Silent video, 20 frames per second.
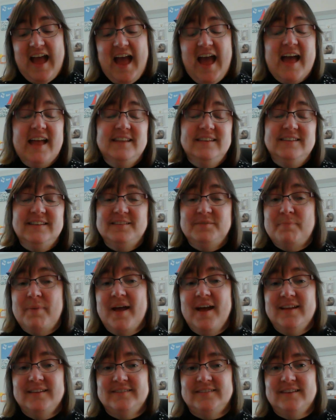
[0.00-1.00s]
And this
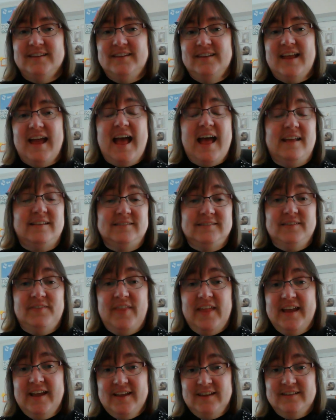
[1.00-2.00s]
person asks if
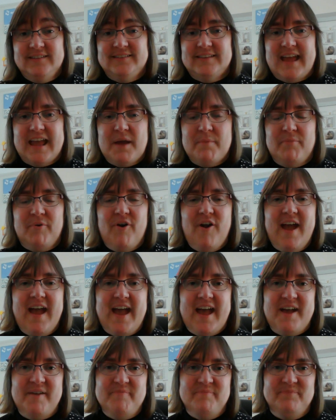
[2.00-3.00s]
they can say a
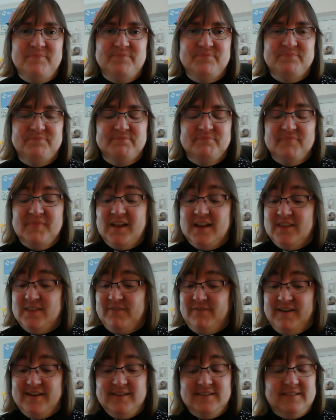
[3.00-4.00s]
prayer. And the
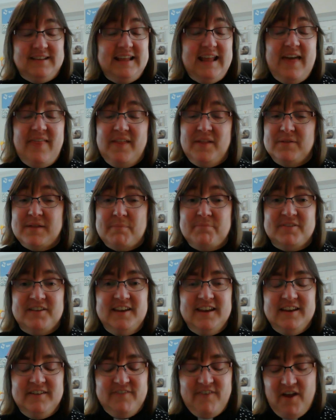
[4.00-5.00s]
friends say, "Yeah, that's
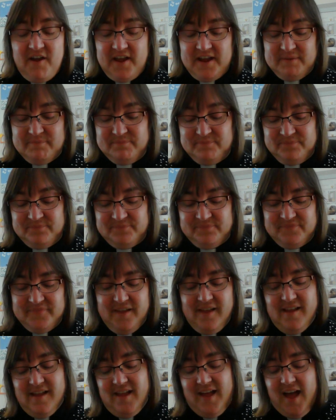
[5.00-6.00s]
absolutely fine."
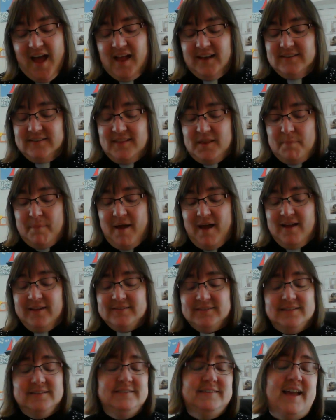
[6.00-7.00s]
And so the
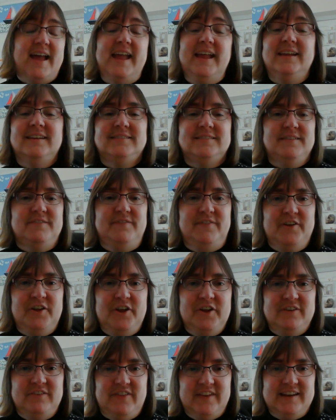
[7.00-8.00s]
person takes the
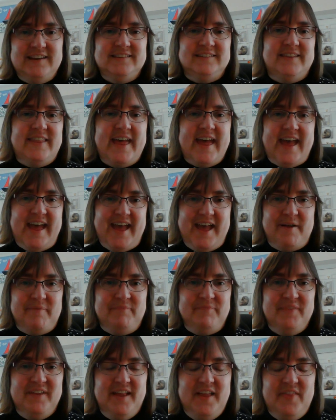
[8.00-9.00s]
food that is there,
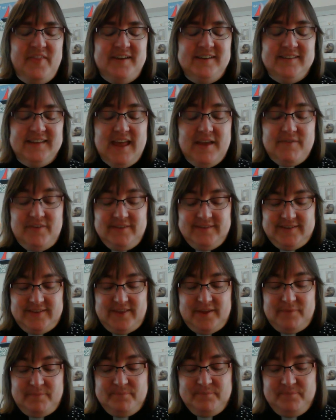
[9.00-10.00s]
that is given to
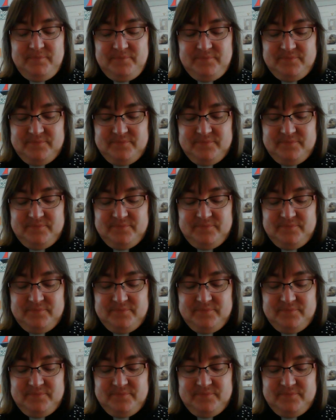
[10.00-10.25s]
them.